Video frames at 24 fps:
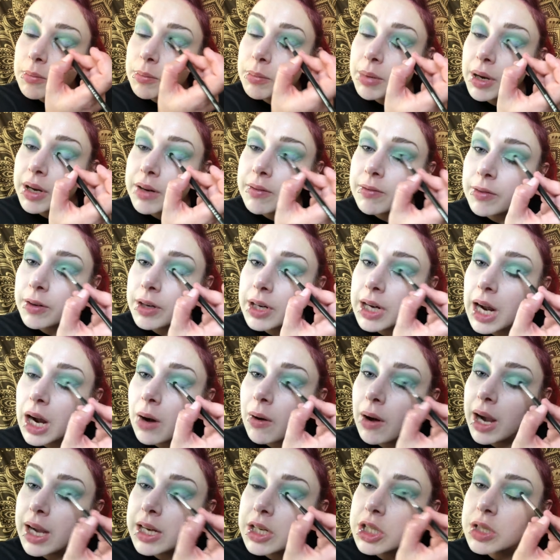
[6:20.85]
But for
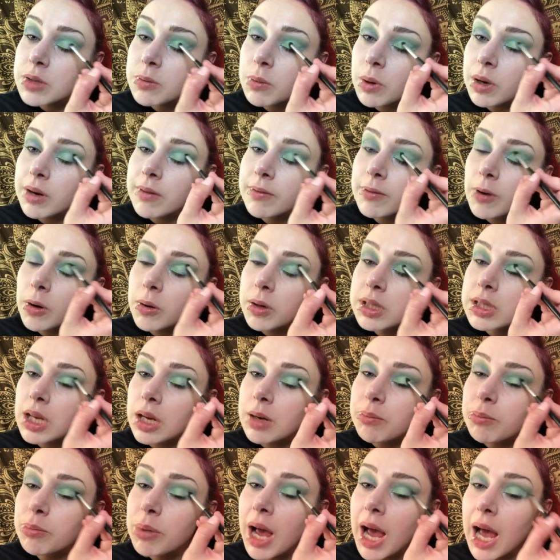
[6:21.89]
now, I just want to focus
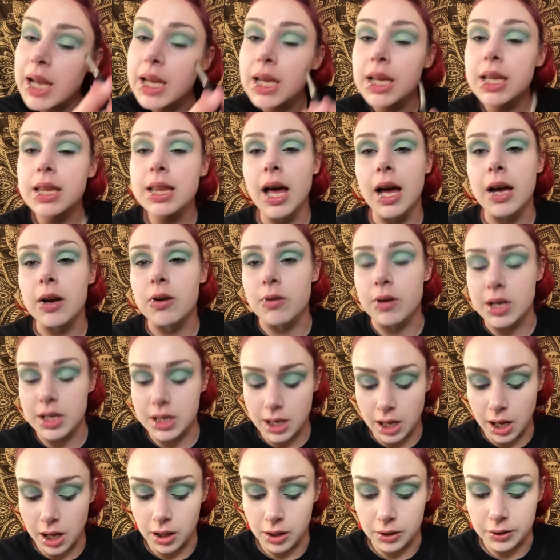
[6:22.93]
on packing that green
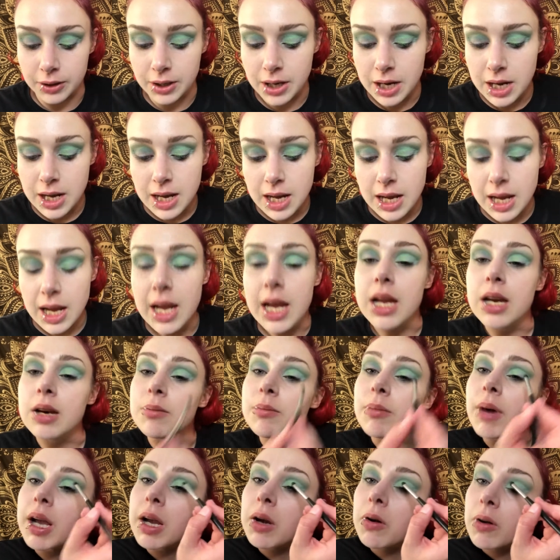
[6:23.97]
color in
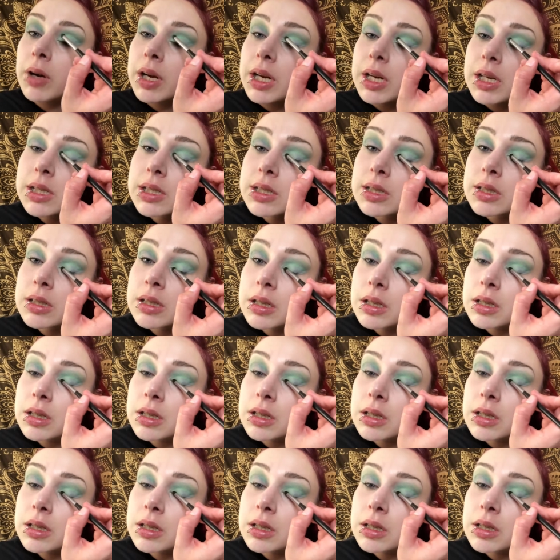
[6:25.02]
my crease.